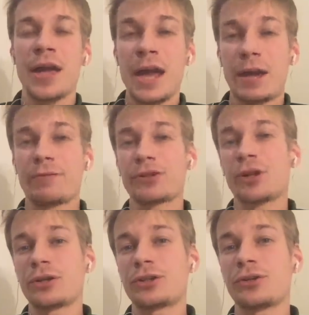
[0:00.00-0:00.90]
If you
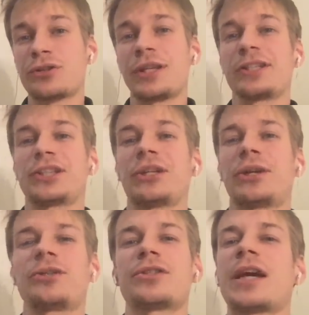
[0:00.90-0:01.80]
don't use English a
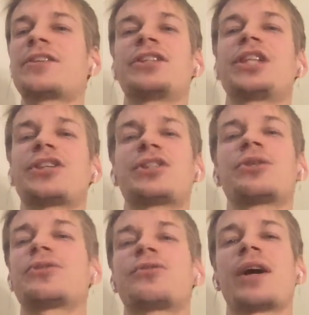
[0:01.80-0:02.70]
lot, I suggest you
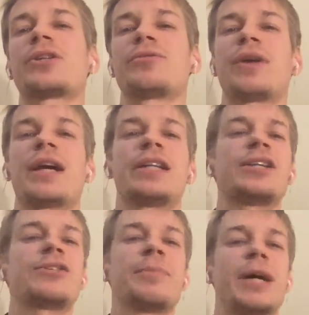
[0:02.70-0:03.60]
try to find
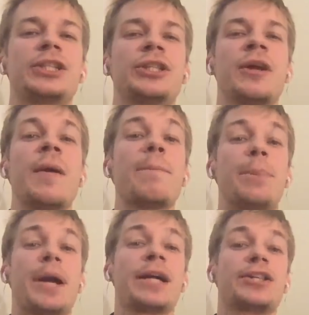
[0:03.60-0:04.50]
as much
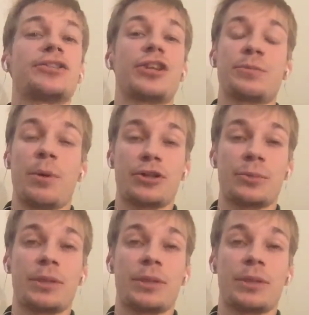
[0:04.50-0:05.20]
practice as possible.